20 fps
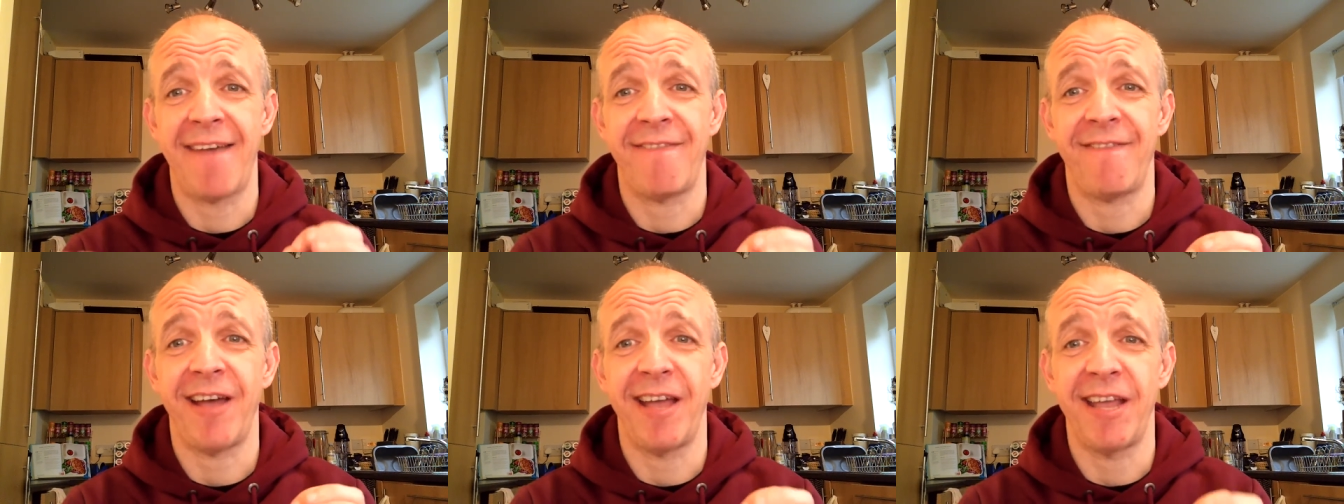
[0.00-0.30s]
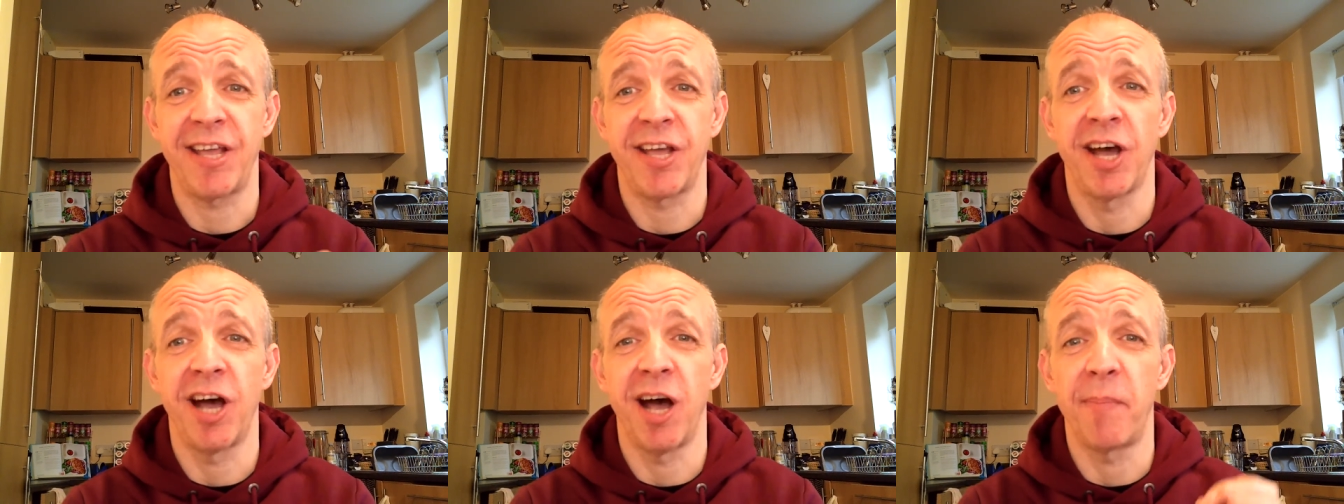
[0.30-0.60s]

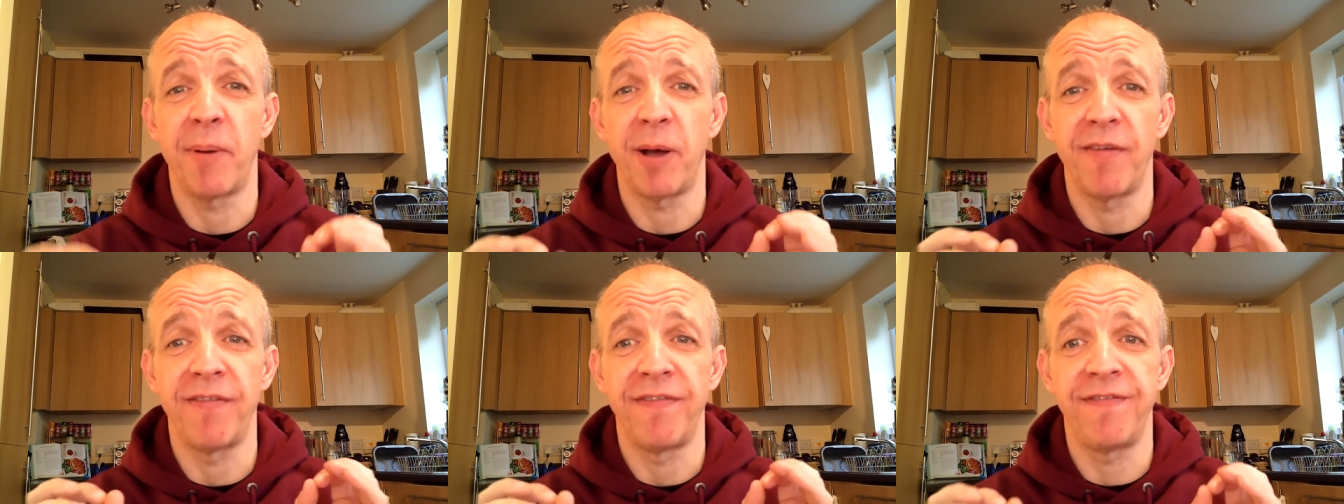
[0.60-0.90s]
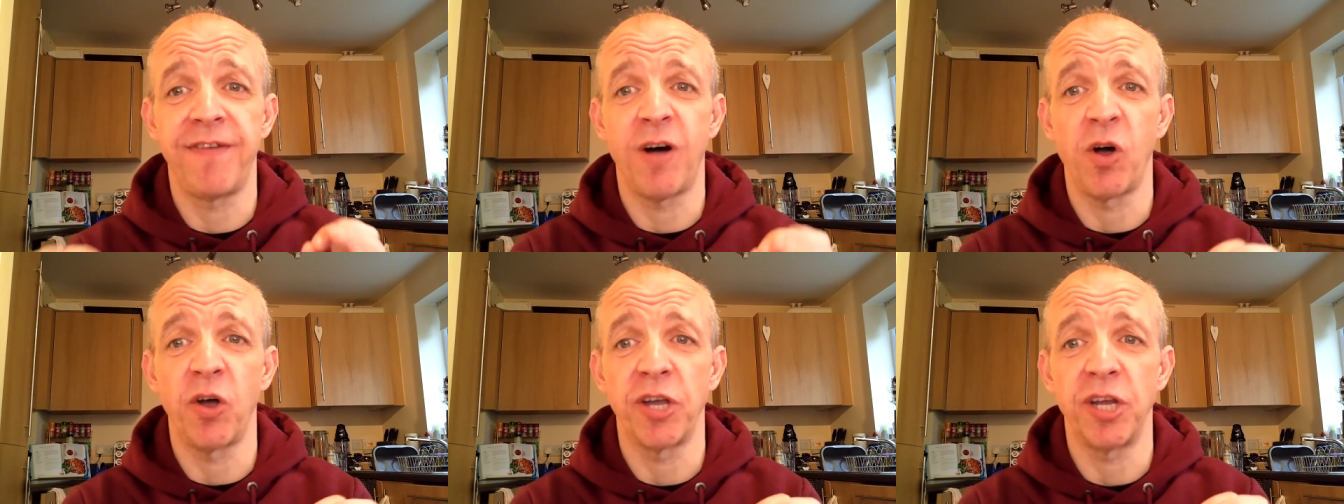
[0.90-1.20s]
FA Cup
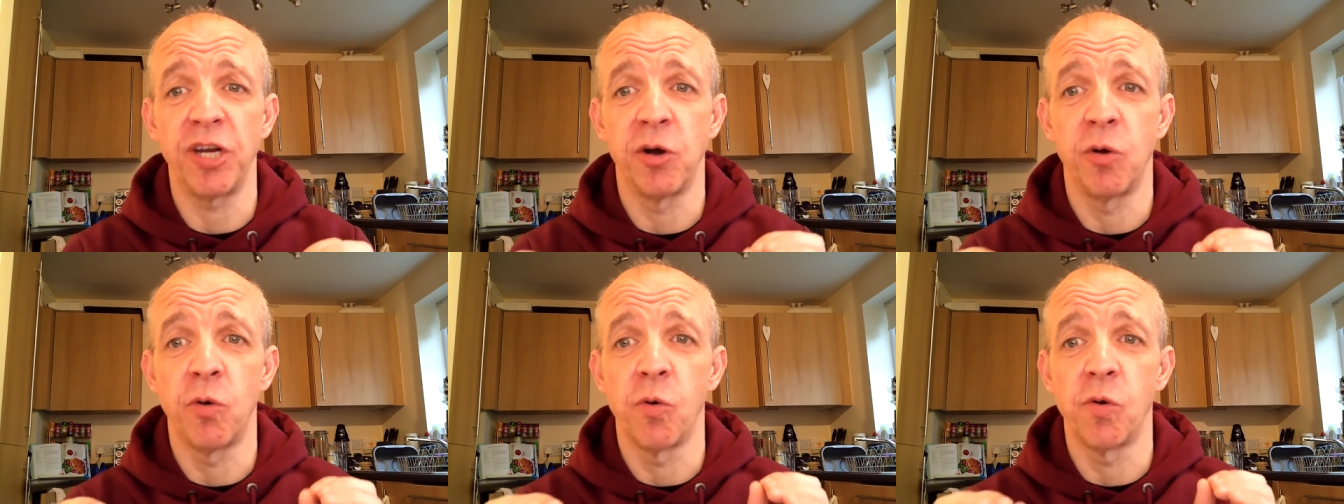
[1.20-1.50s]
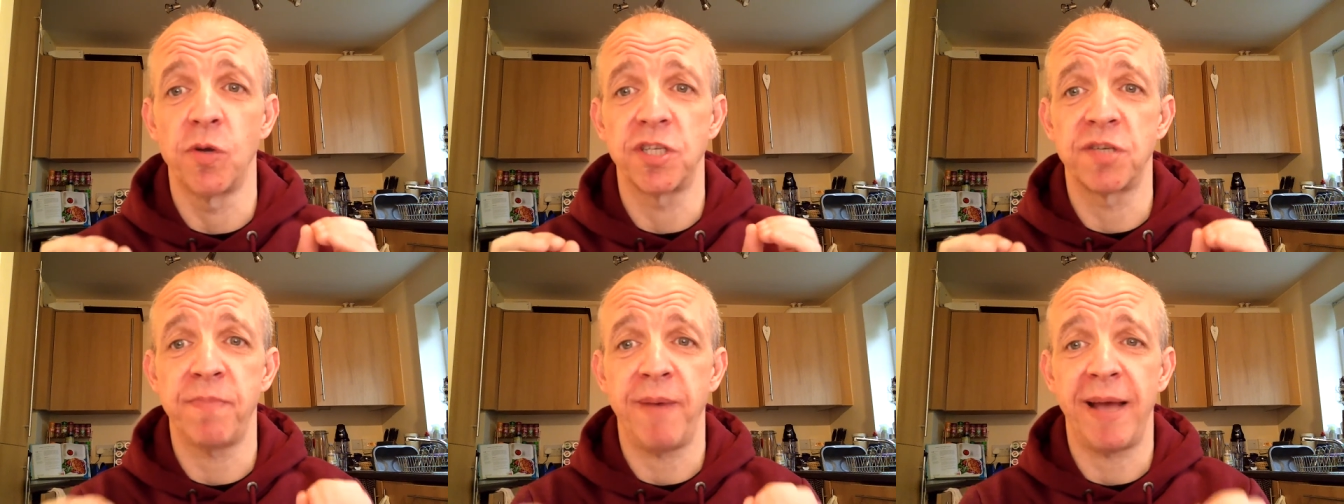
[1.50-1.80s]

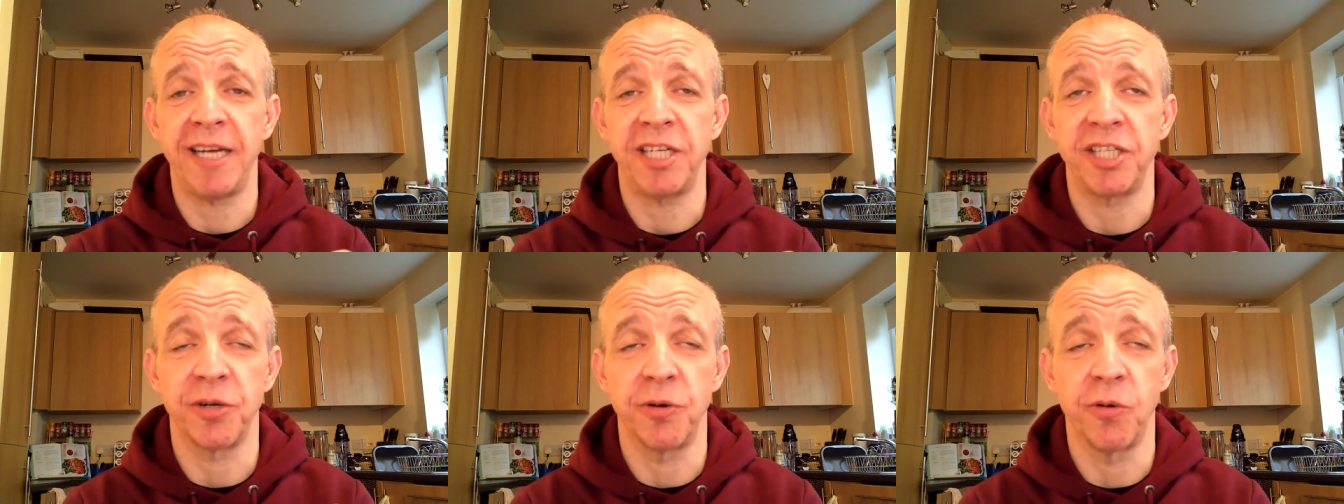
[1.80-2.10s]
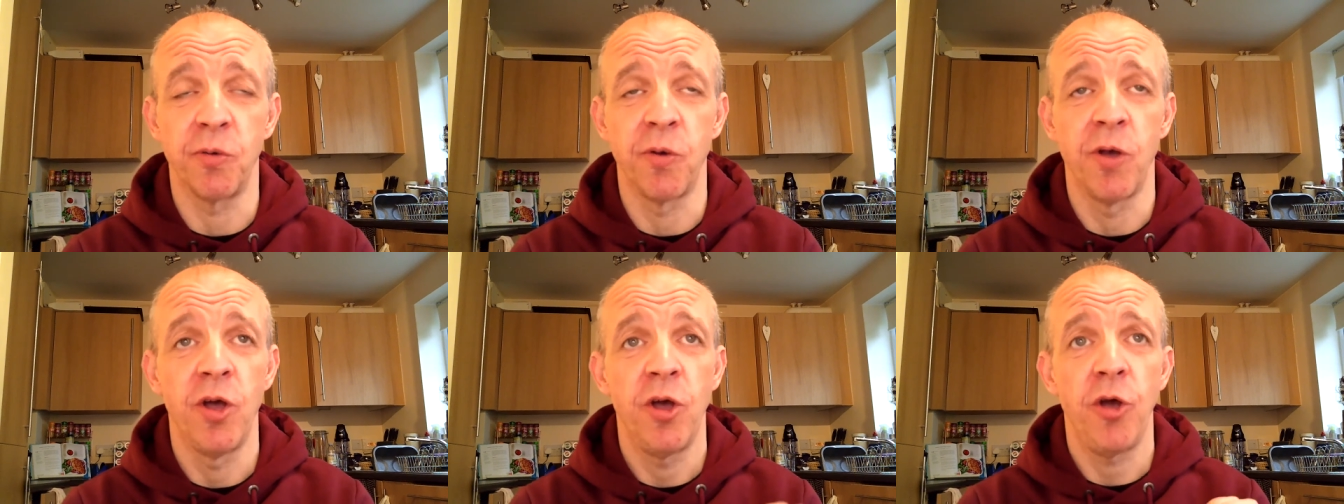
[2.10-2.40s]
final
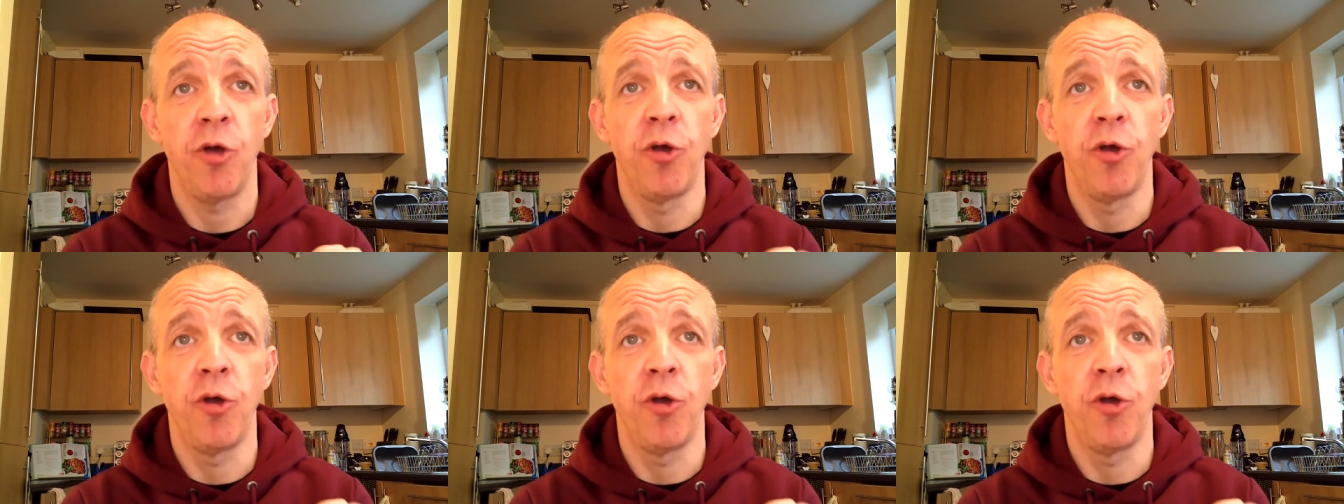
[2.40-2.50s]
special.